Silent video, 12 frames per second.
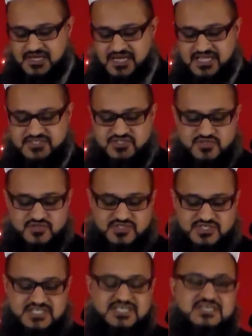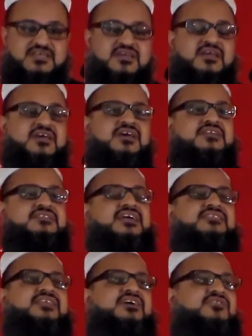Hence you see
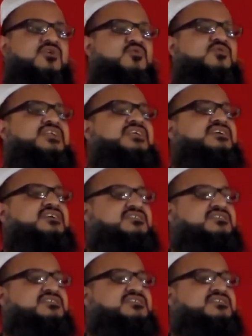that their only